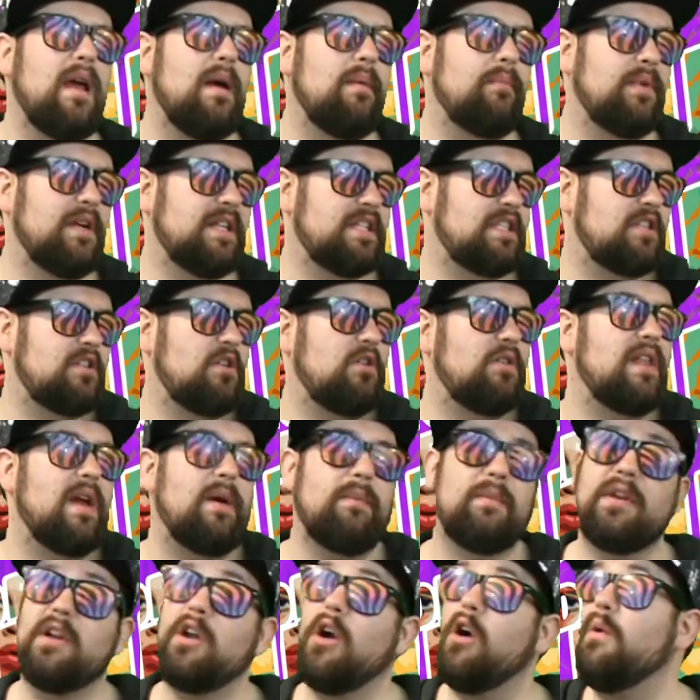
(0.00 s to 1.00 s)
But so
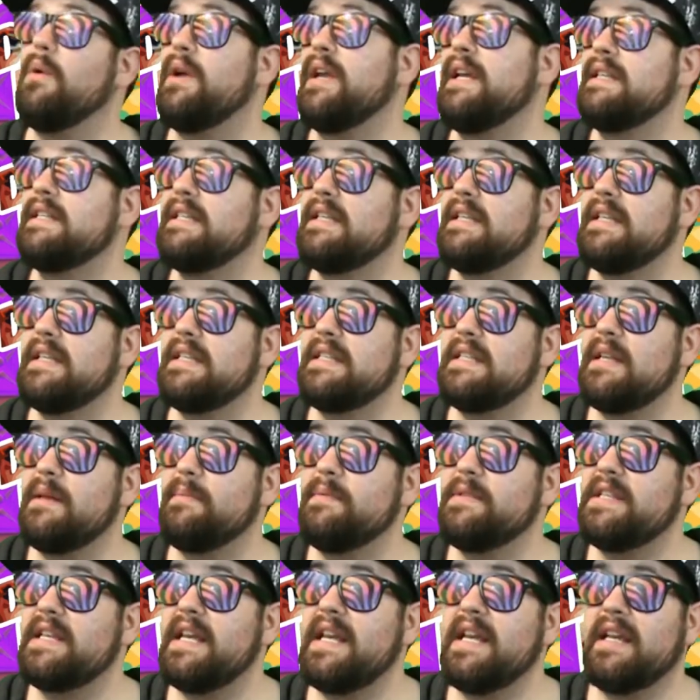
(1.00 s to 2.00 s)
then we go into this lip
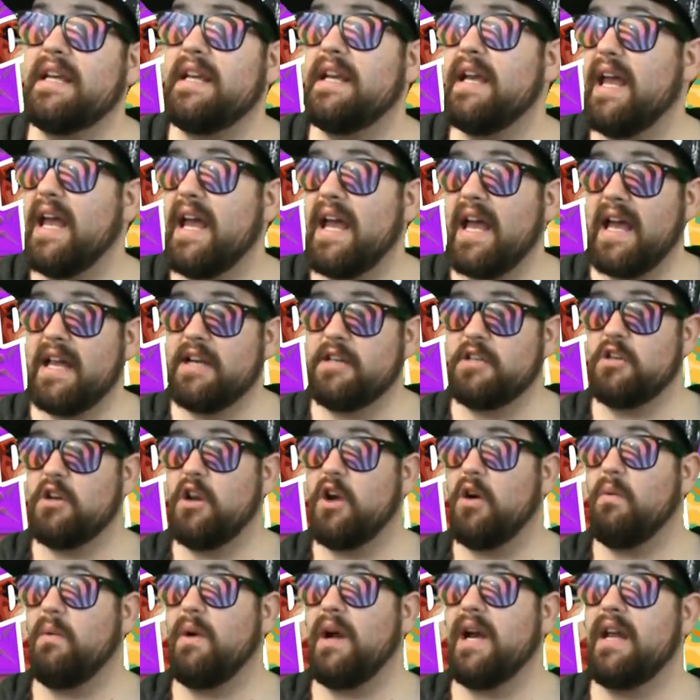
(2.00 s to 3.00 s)
sync, and you
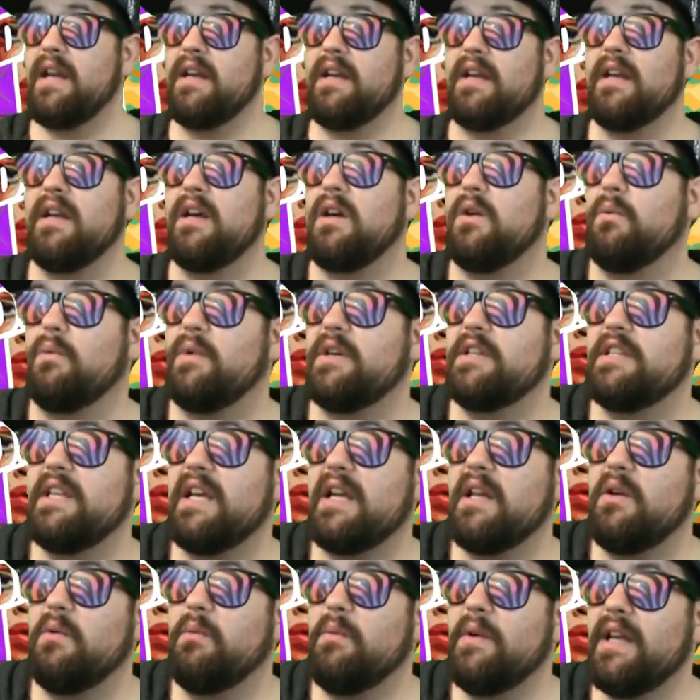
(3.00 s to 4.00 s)
know what? Were they
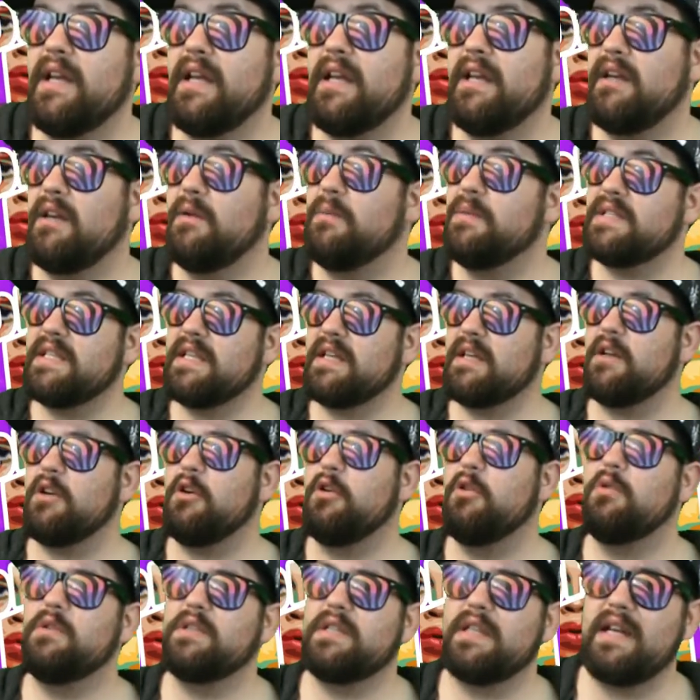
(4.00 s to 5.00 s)
going to win? Was they going to,
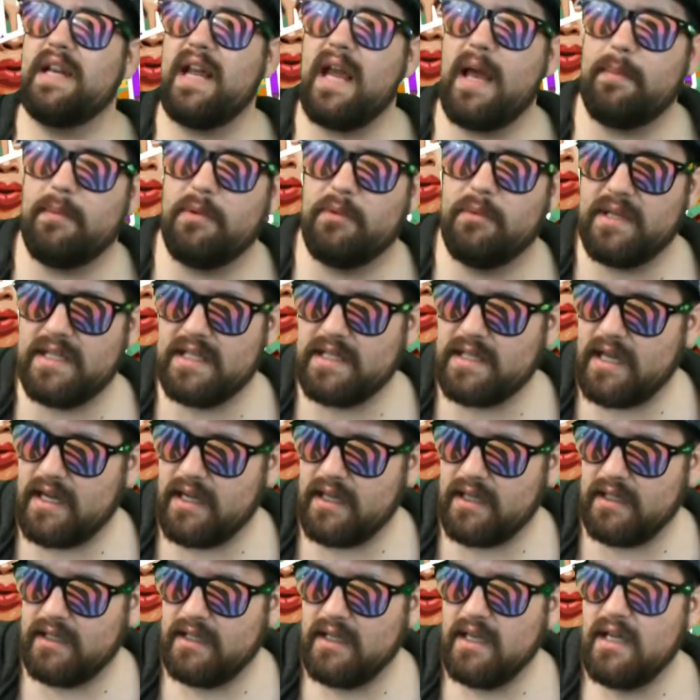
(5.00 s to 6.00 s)
who's going to happen? What's
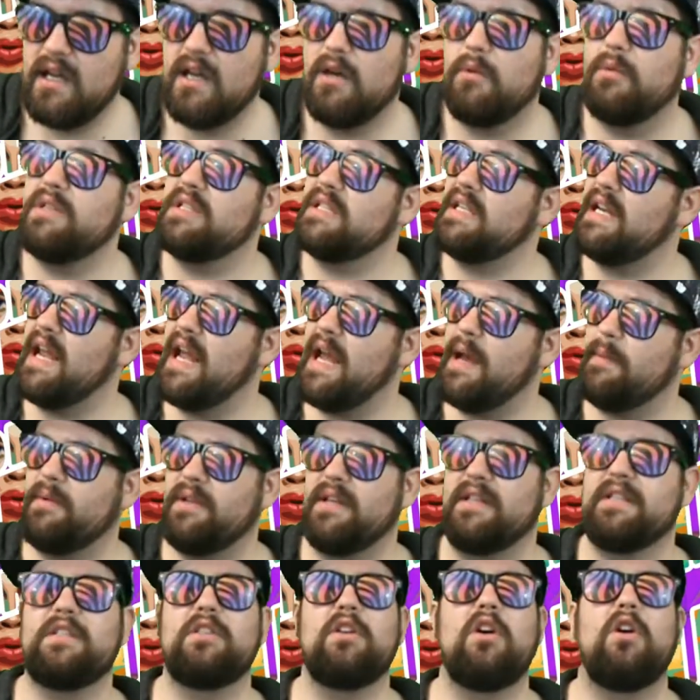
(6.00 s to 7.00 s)
going to
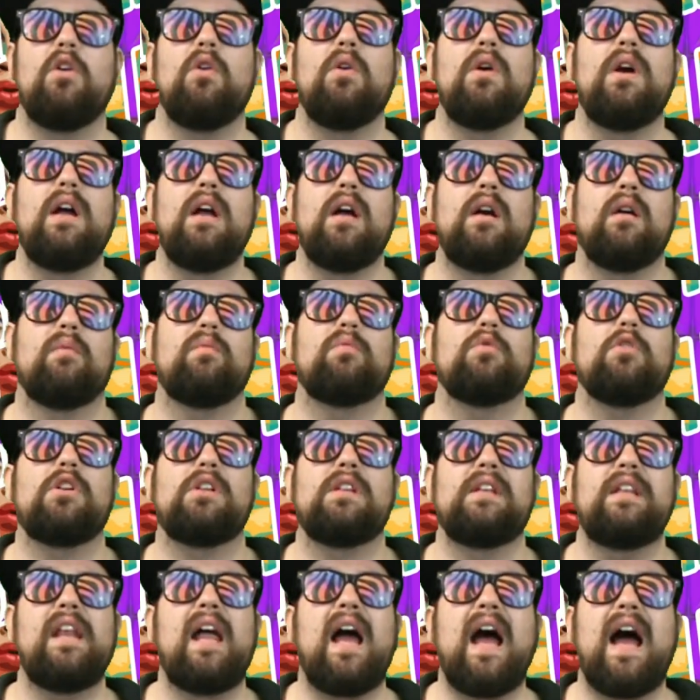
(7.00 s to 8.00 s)
happen? So
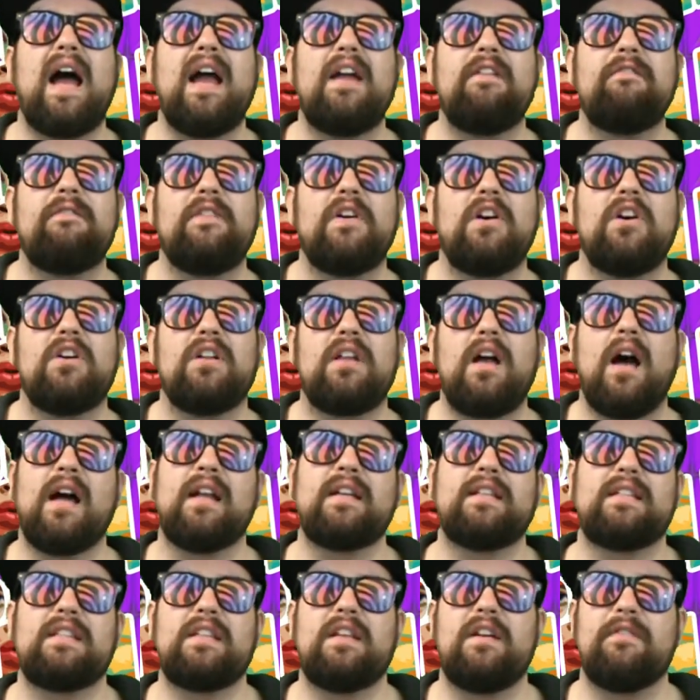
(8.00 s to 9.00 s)
Brooklyn, I felt,
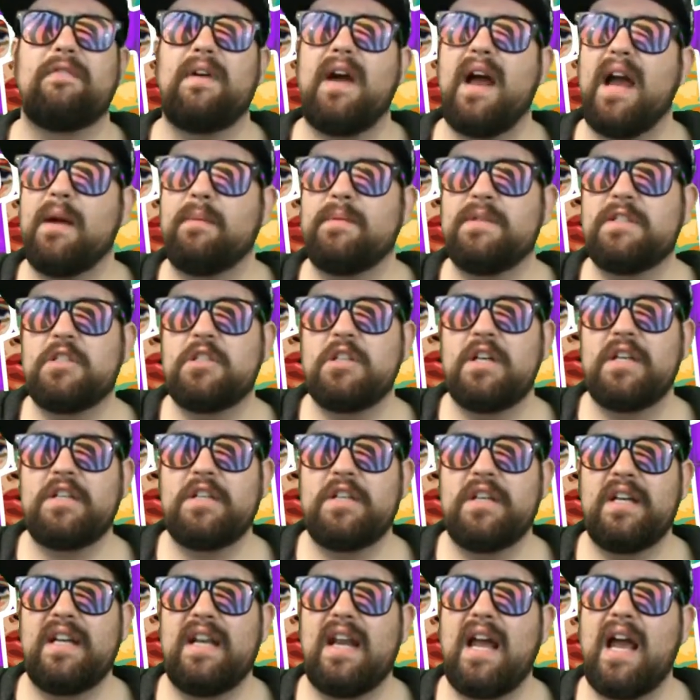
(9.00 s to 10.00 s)
honestly, if I was
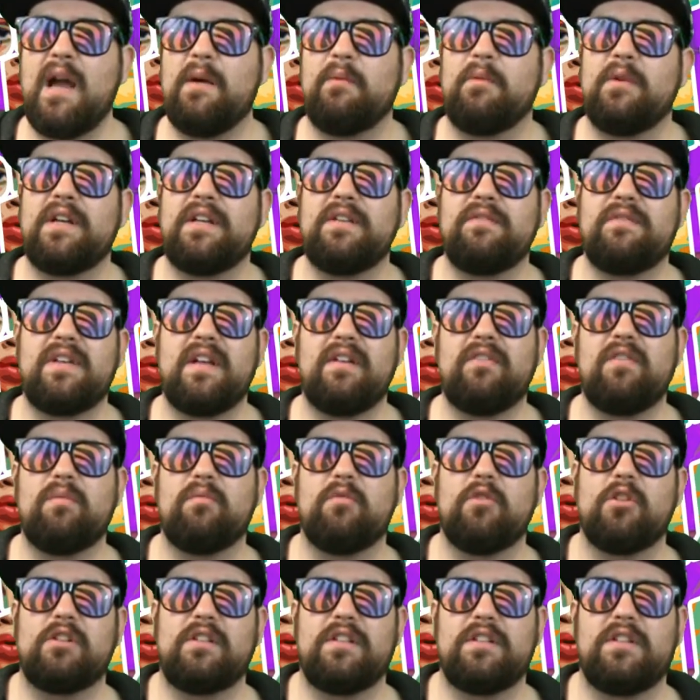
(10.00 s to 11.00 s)
judging it, I would have given
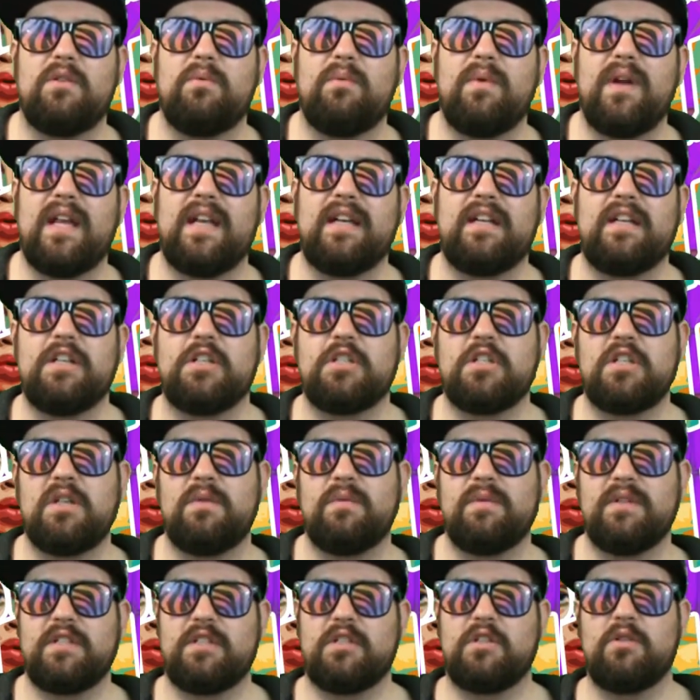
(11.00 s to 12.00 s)
Brooklyn the win because she
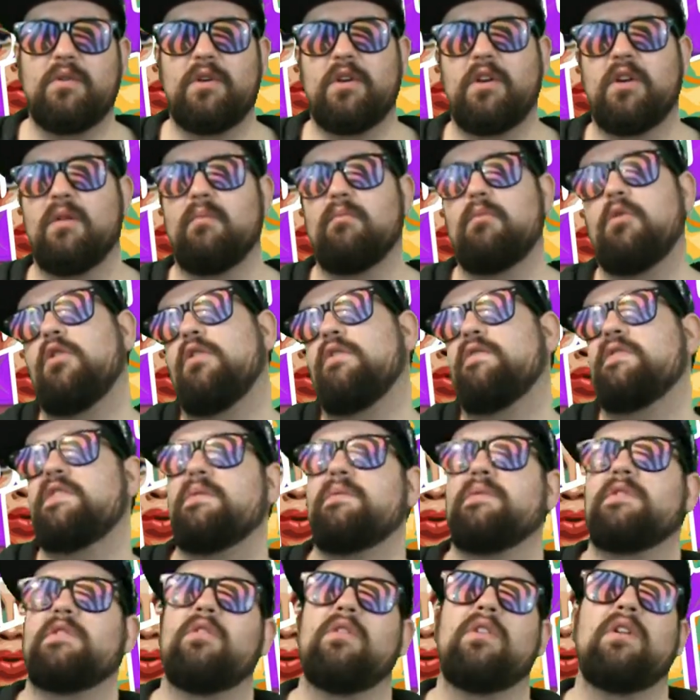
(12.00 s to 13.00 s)
was doing her move. She
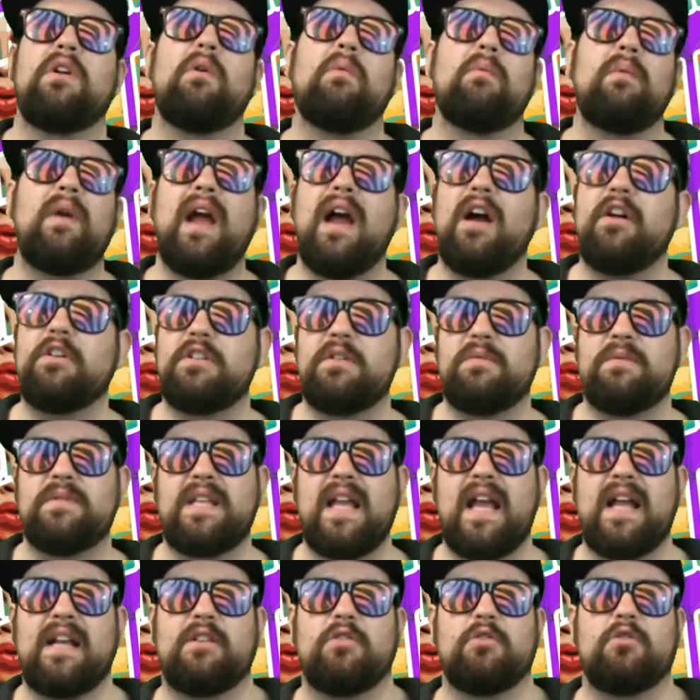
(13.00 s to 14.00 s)
was going around. She was
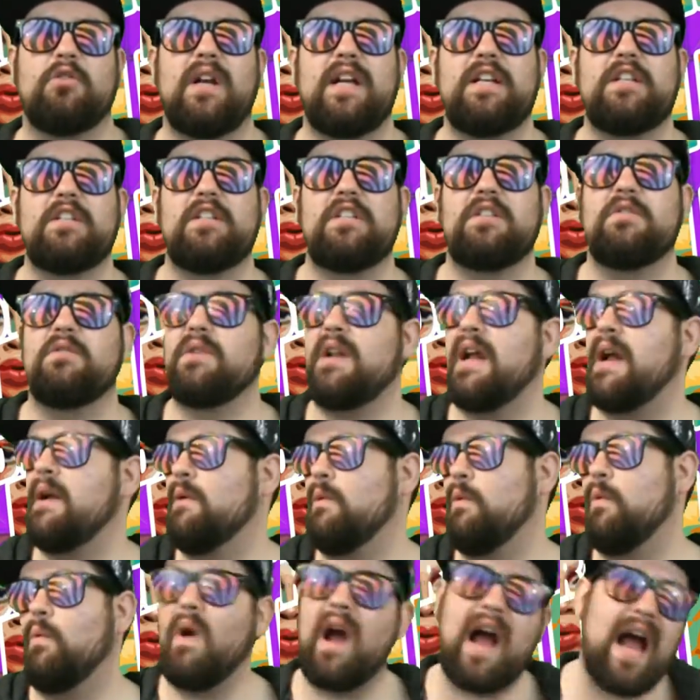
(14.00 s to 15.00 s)
acting crazy. She was
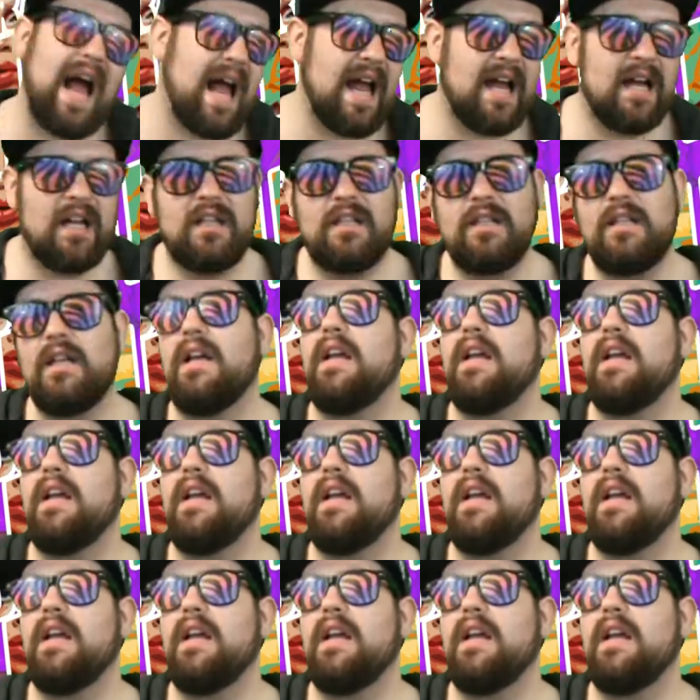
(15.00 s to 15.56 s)
acting wild.